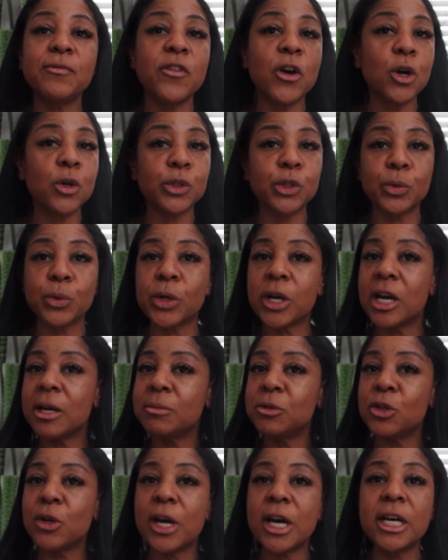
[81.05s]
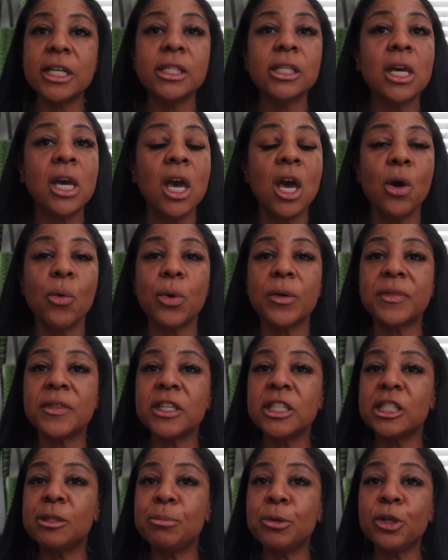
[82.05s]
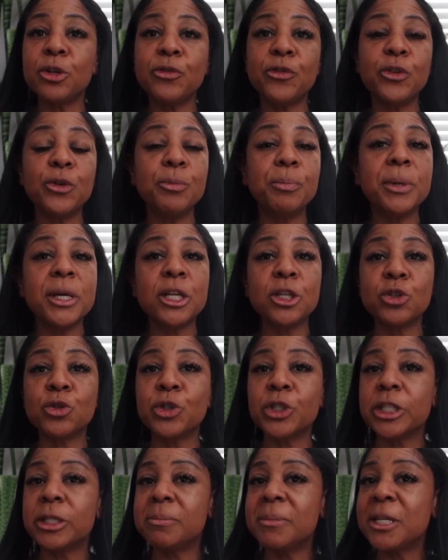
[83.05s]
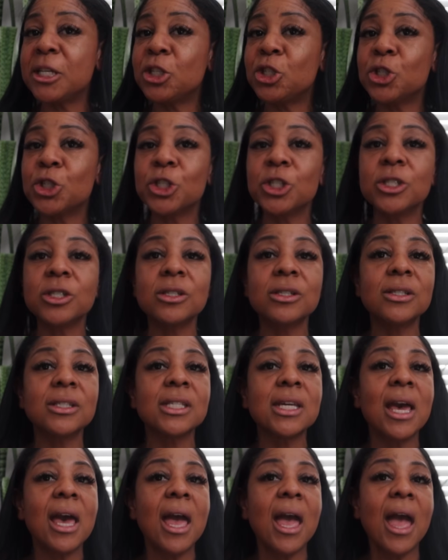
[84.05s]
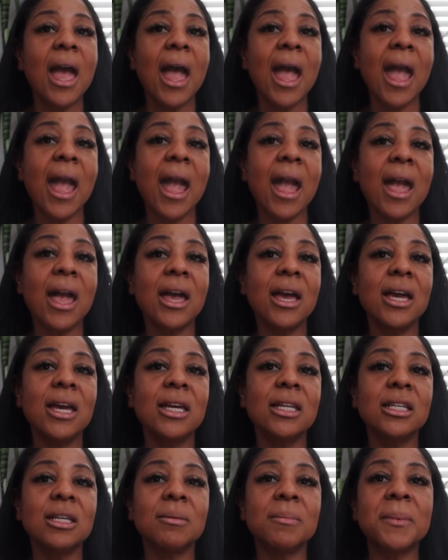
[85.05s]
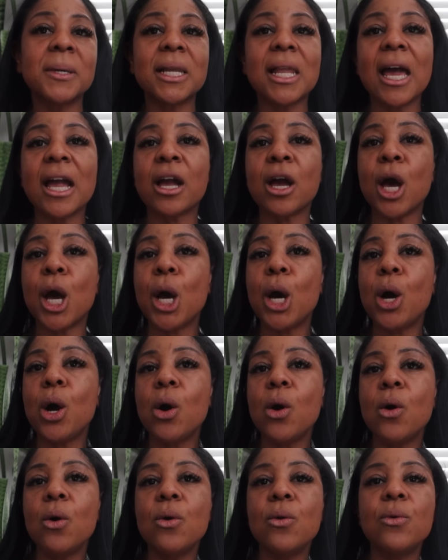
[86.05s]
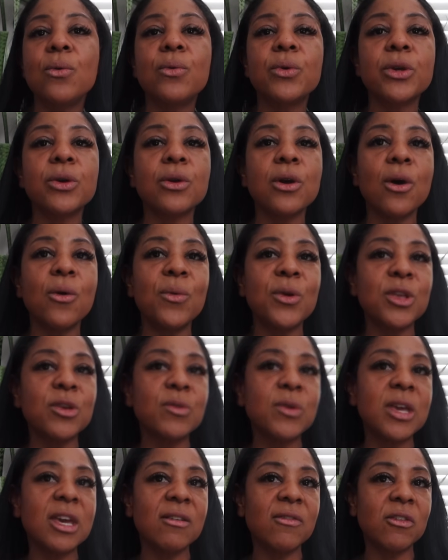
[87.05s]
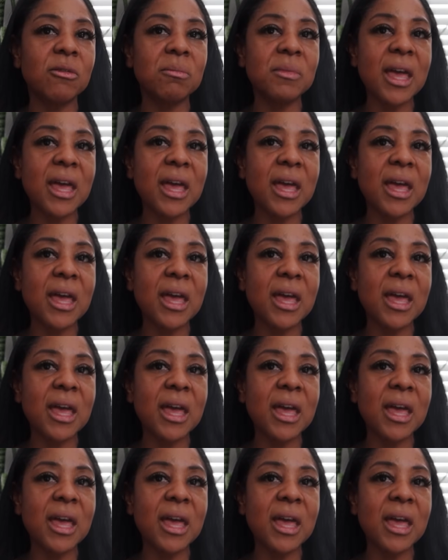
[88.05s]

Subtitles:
folks will come to us with these beautiful Pinterest pictures and be like, oh, you know, when you give them